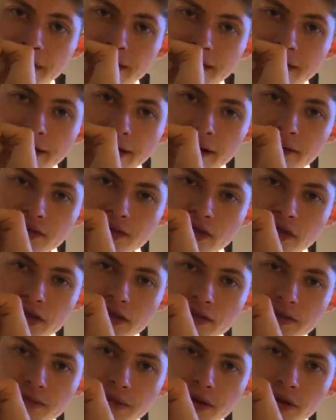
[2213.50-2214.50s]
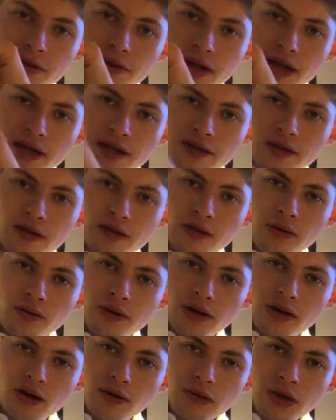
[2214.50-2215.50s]
I'm trying to build a Nighthorn
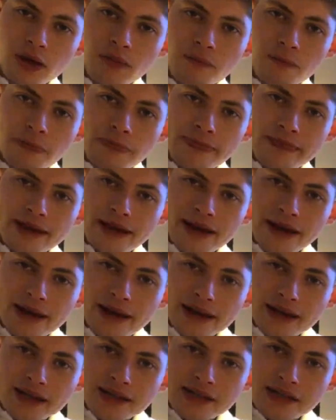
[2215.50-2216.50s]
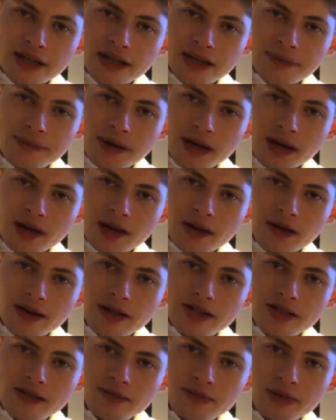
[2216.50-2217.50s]
army and learning
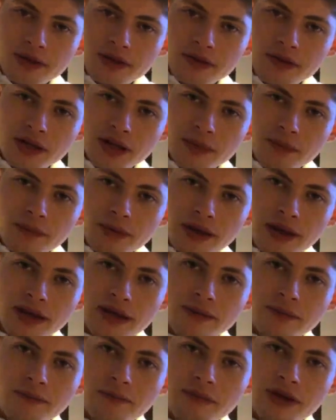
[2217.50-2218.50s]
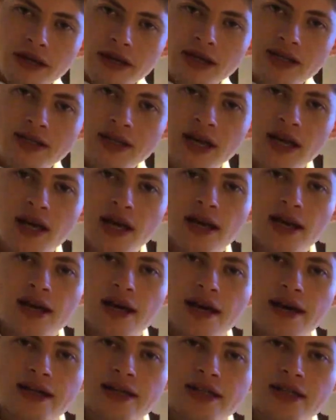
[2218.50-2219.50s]
to build and paint minis.
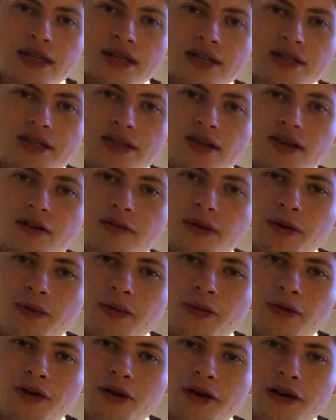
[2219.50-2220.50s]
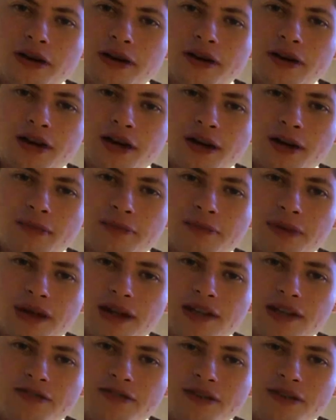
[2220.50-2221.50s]
And yes, I'm at work.
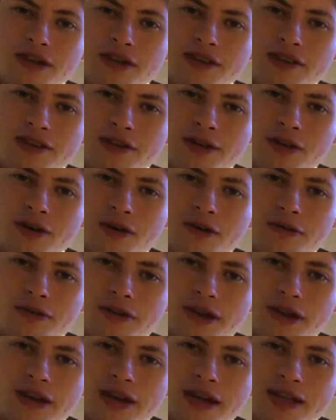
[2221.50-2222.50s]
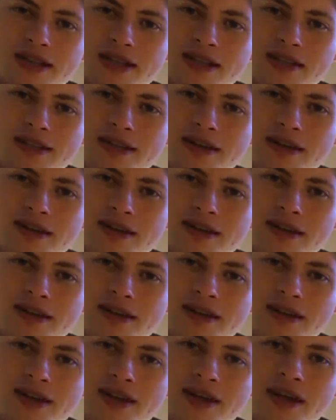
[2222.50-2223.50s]
Benefit of getting done
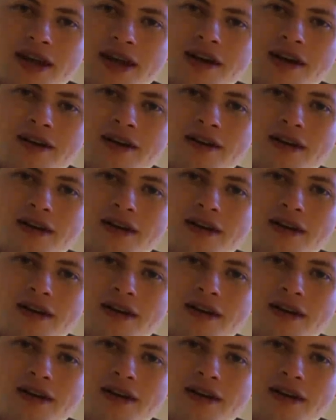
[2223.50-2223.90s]
early. I